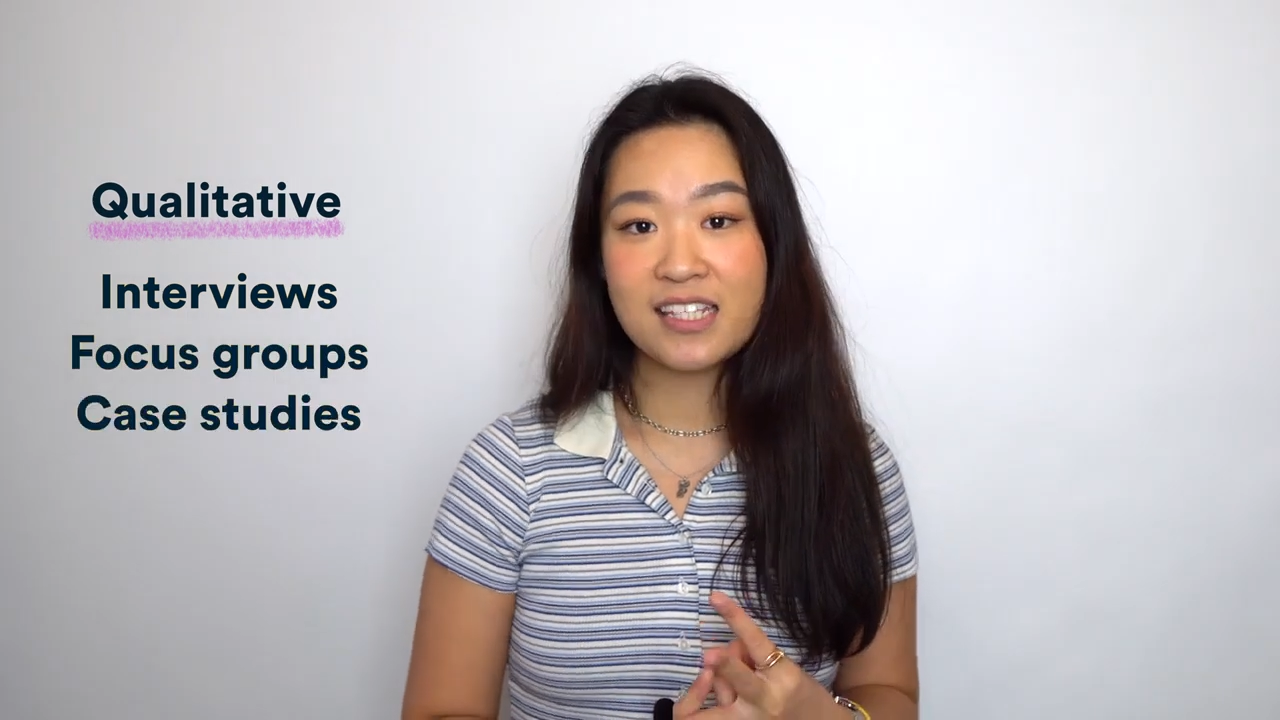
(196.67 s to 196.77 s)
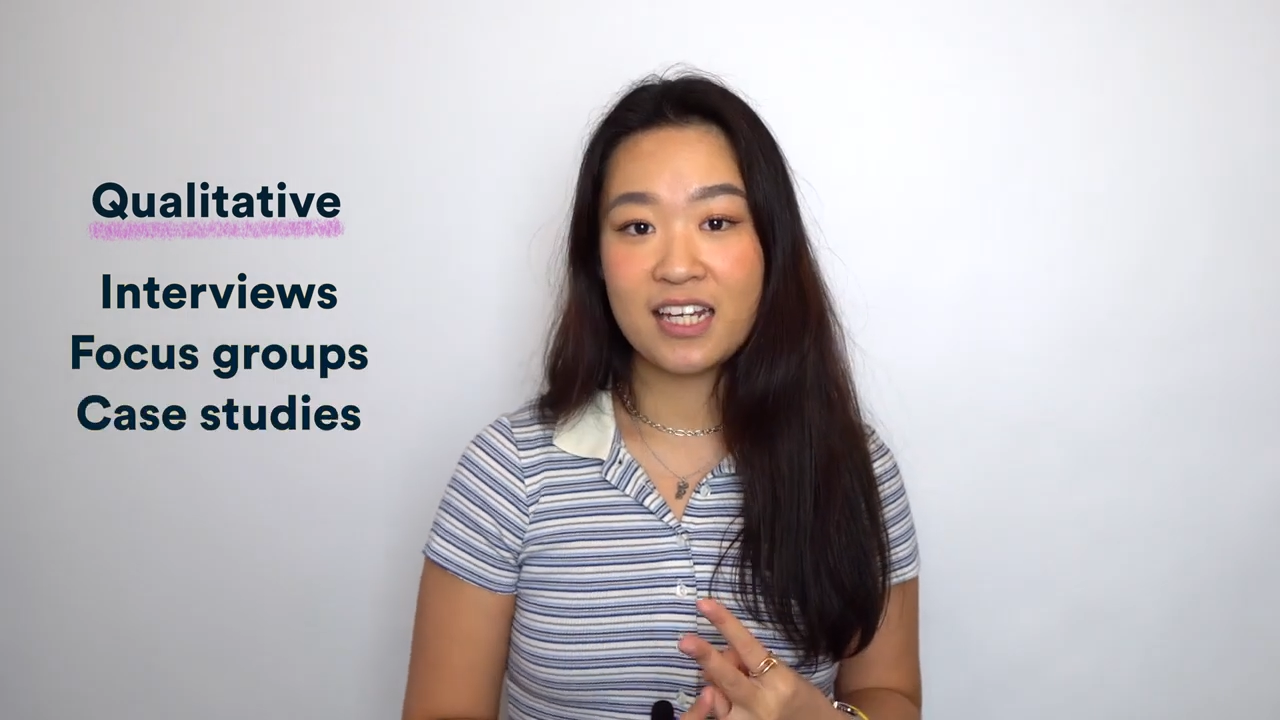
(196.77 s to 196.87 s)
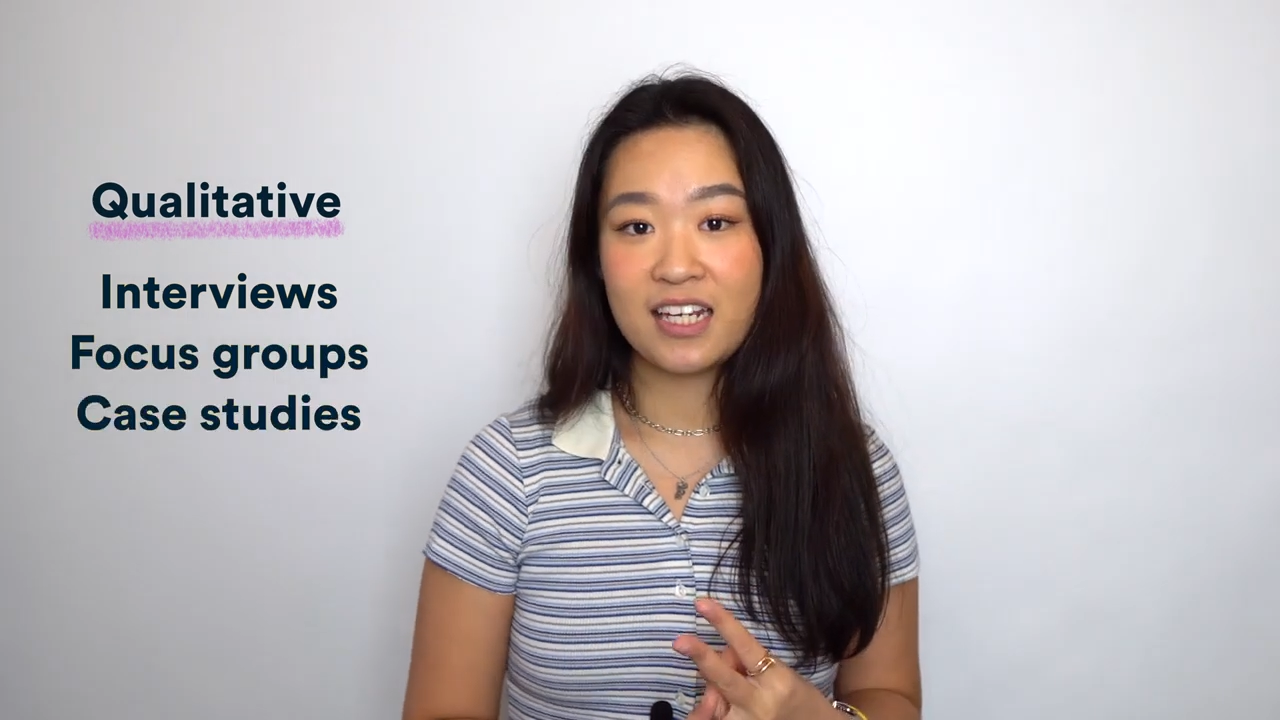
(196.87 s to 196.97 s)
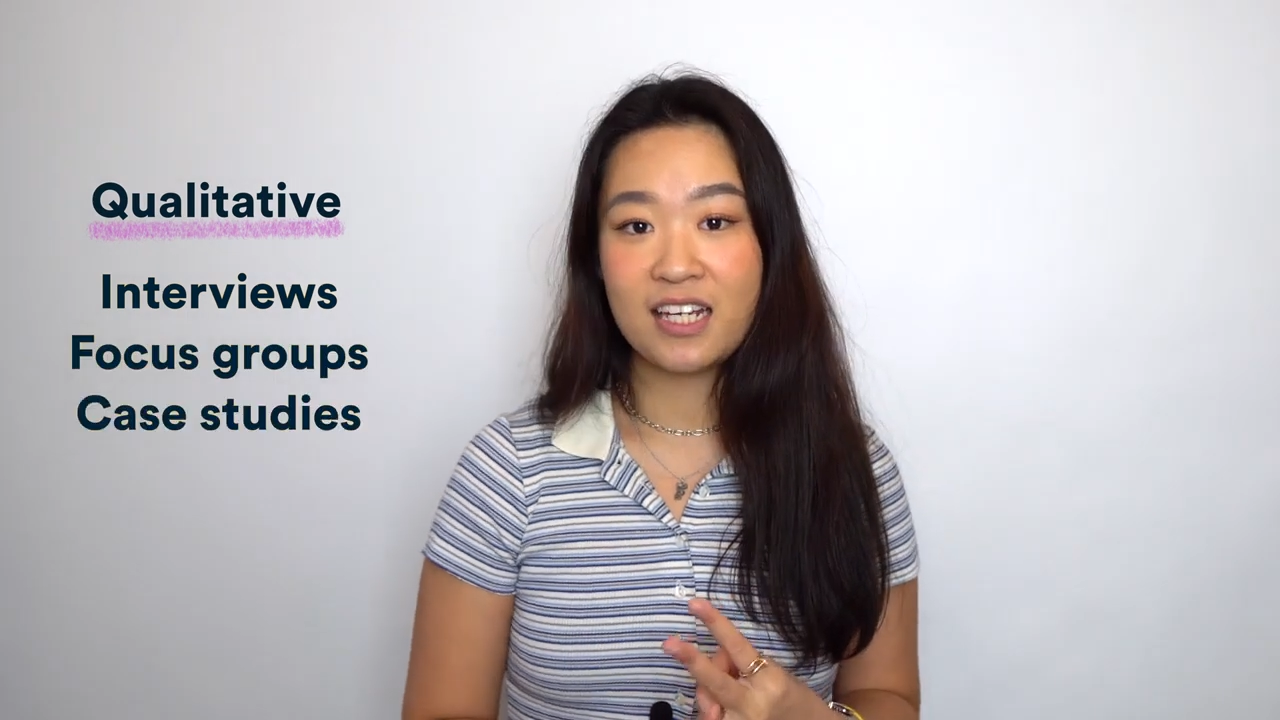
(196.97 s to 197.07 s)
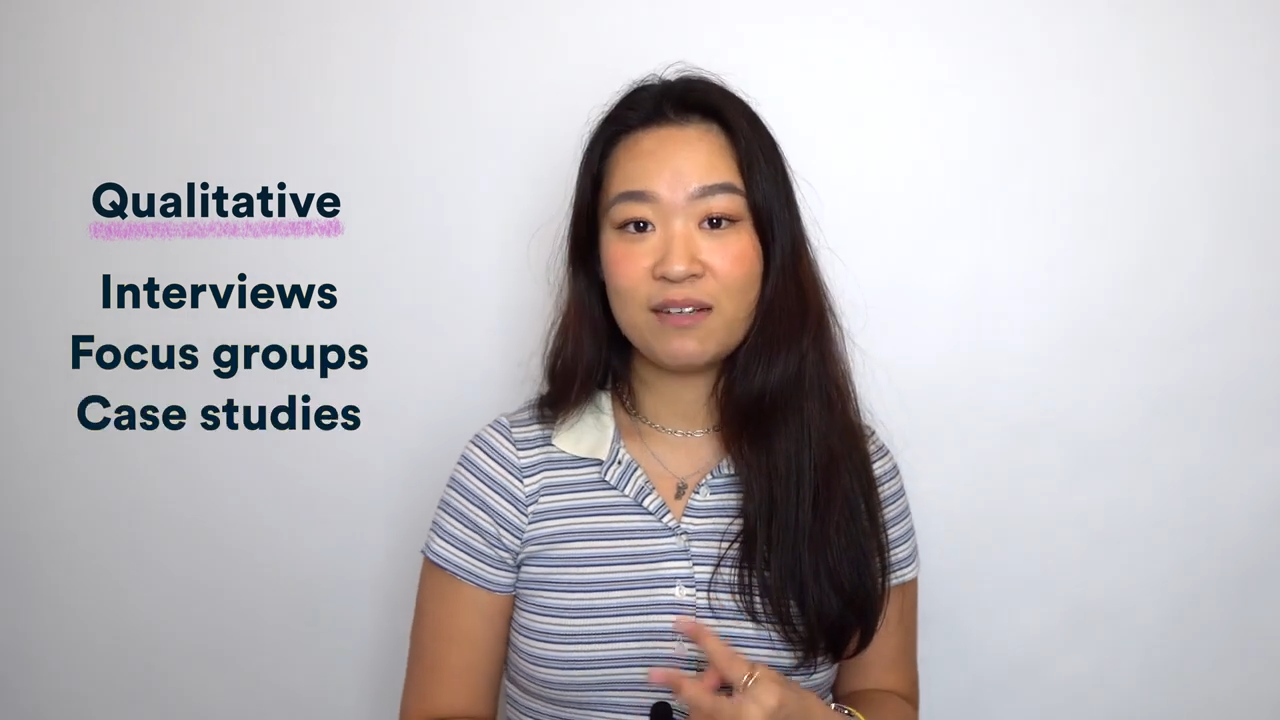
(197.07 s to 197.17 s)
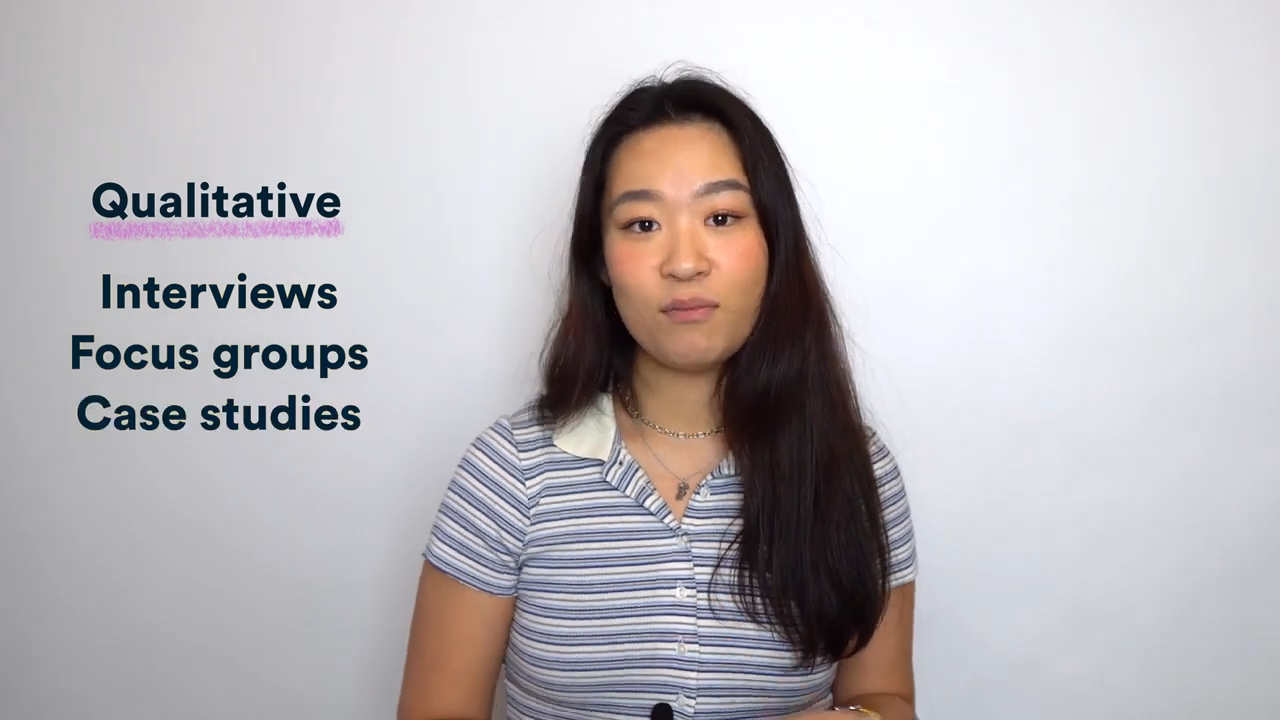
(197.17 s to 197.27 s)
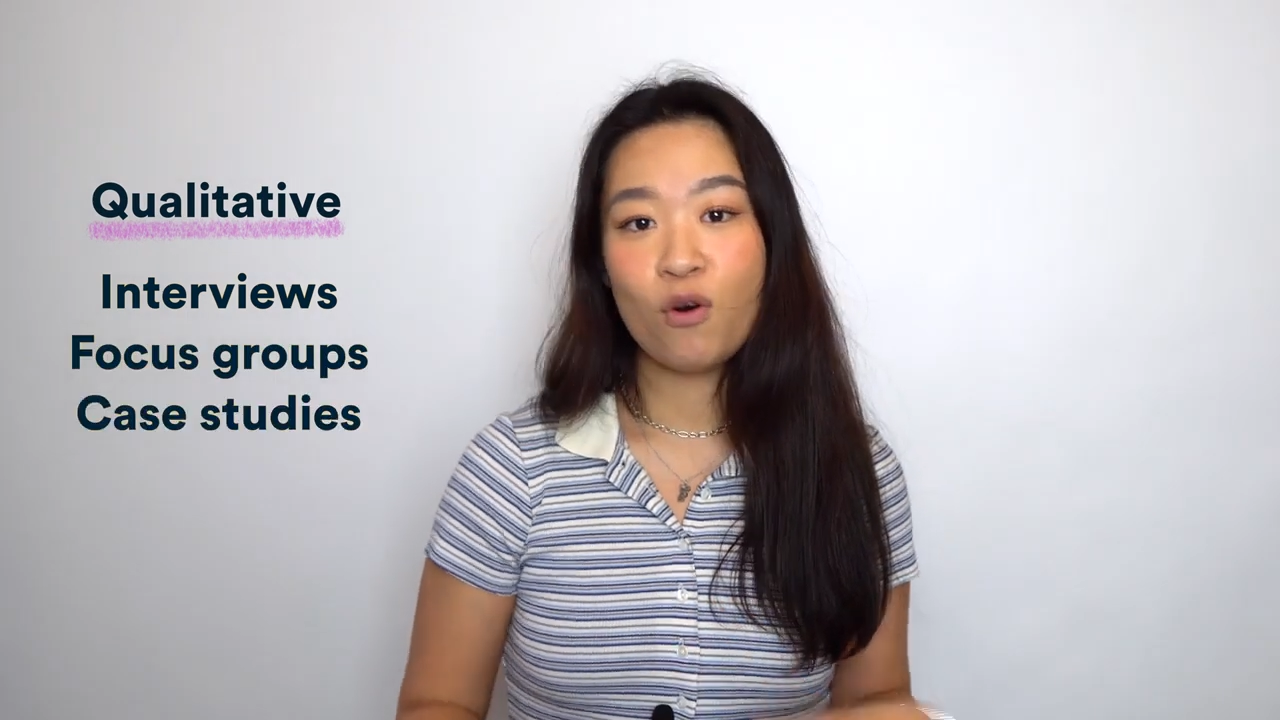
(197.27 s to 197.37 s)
study,